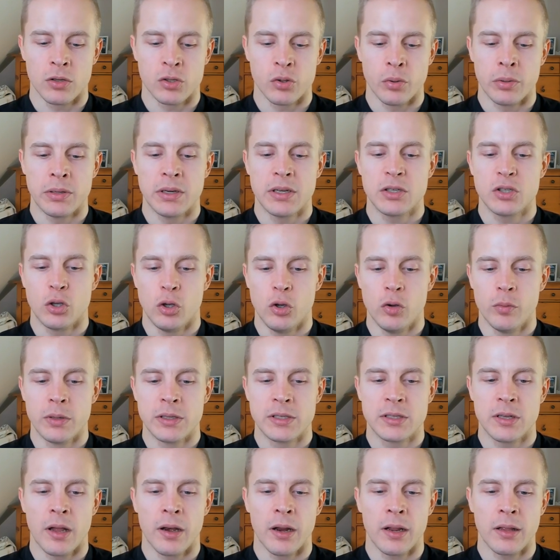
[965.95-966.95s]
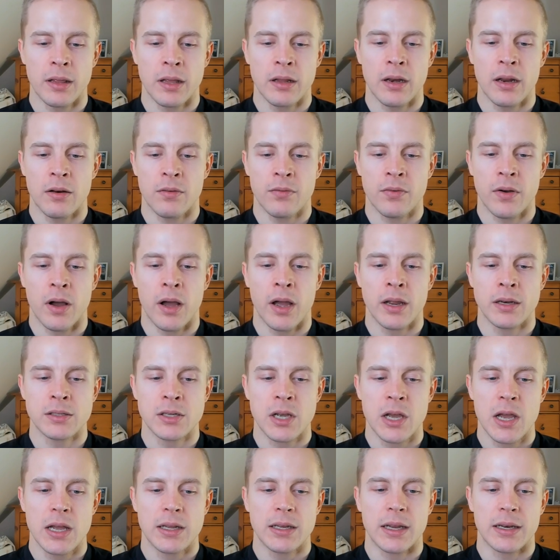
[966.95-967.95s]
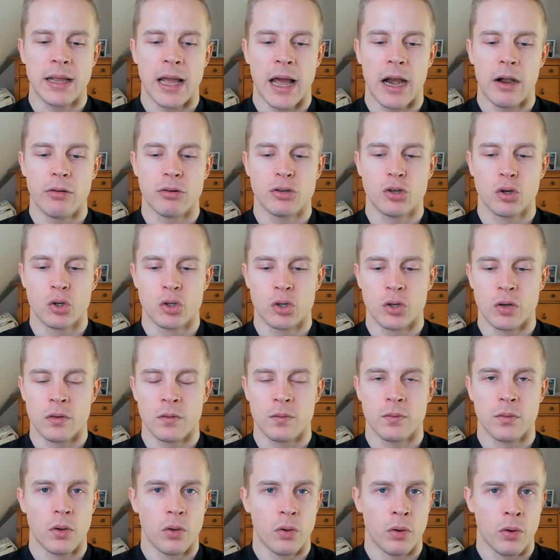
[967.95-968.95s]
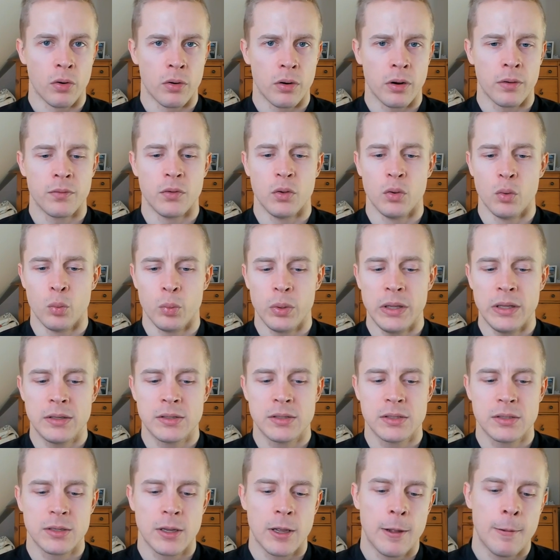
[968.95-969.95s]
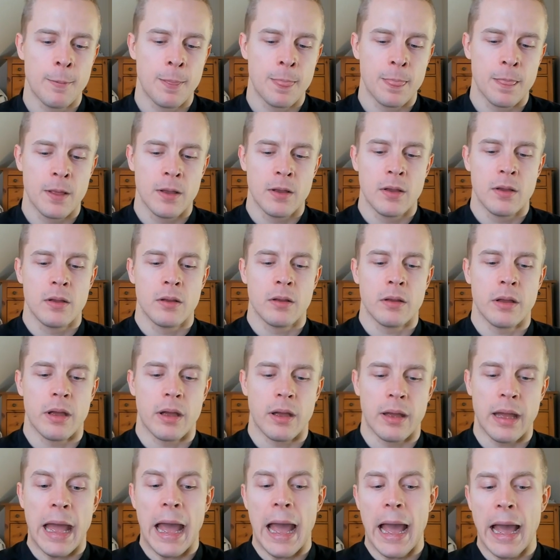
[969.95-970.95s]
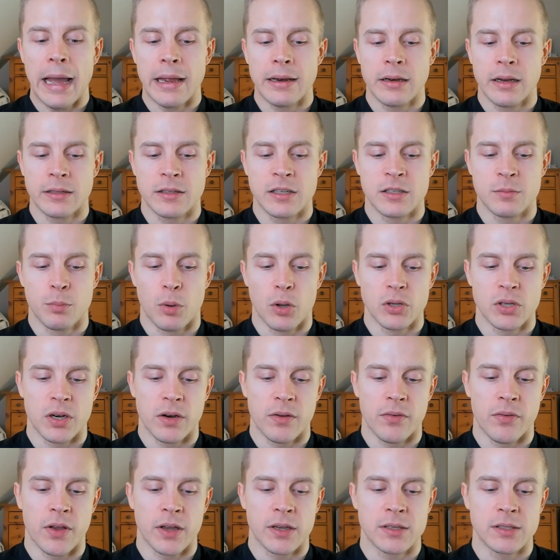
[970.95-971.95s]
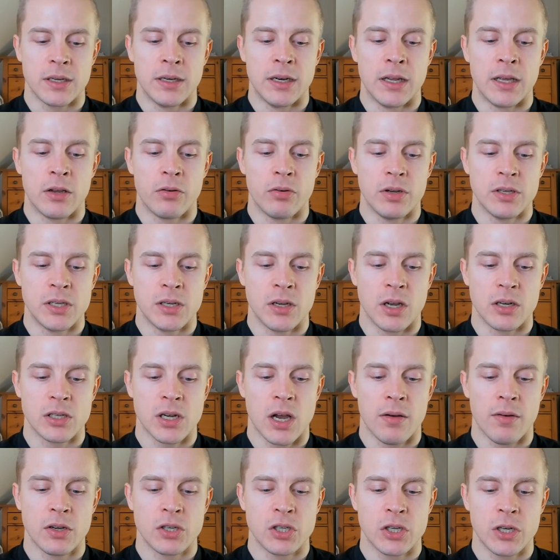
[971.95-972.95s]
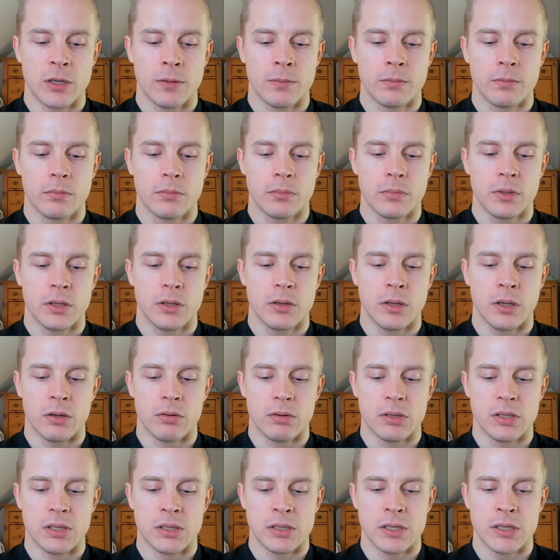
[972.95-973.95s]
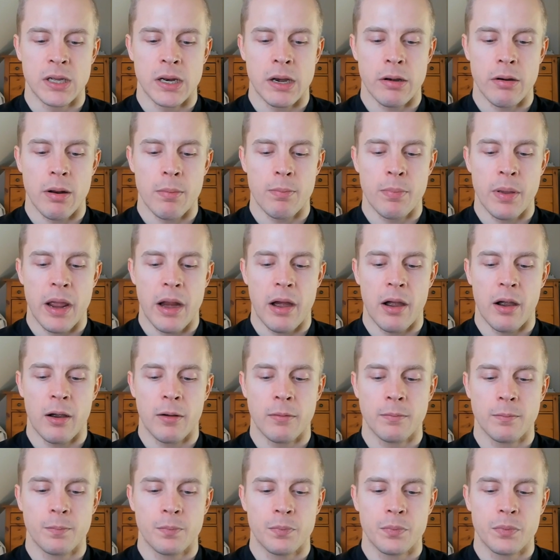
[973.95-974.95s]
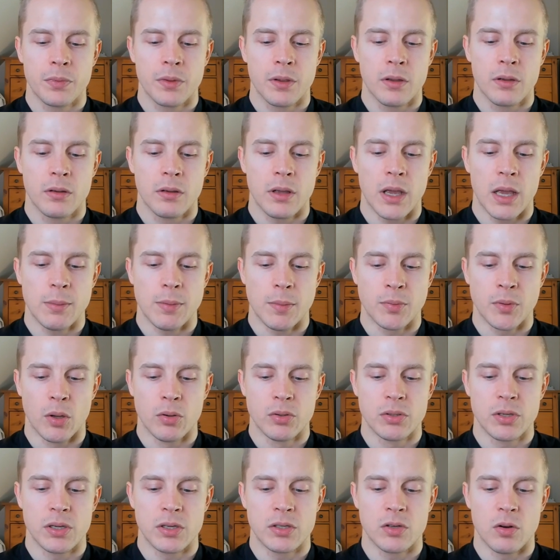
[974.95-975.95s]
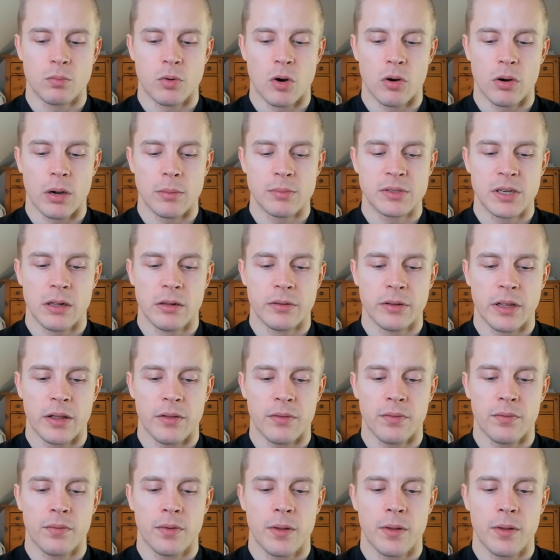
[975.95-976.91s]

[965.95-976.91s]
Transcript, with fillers: So in this human study, they did find that calorie restriction for a few weeks uh, had like these positive effects in increasing autophagy, increasing DNA repair, apoptosis or programmed cell death,